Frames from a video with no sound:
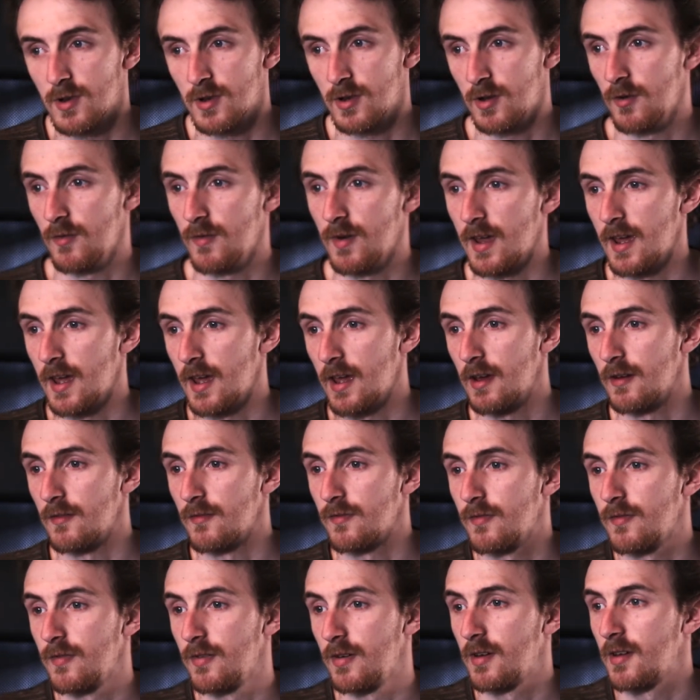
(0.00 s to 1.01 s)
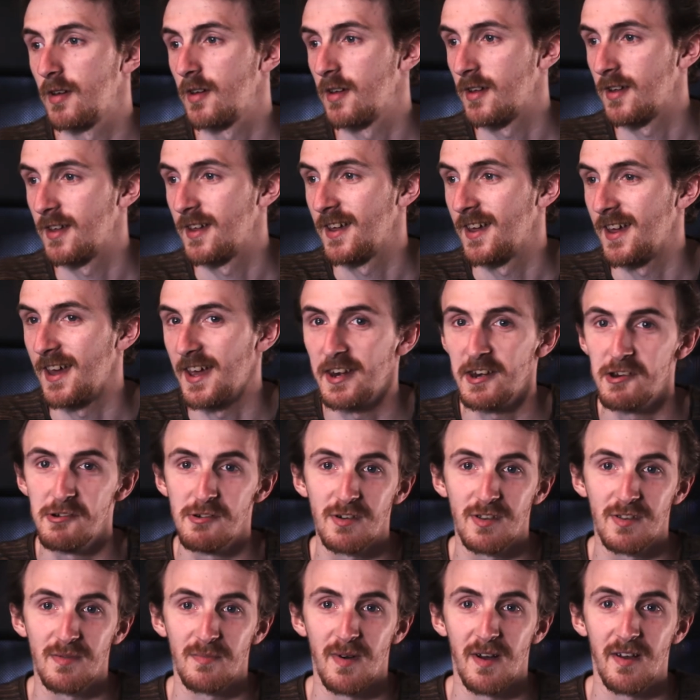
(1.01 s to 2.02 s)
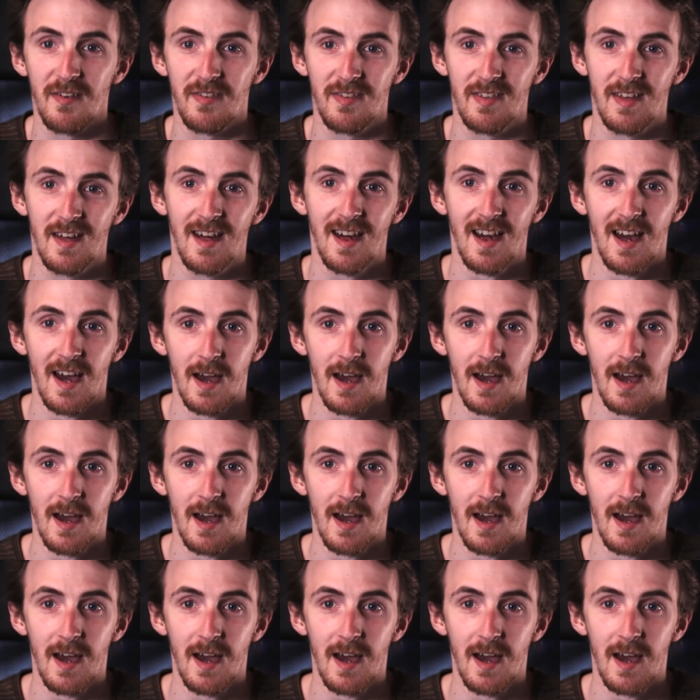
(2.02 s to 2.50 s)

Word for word: don't have any response to that.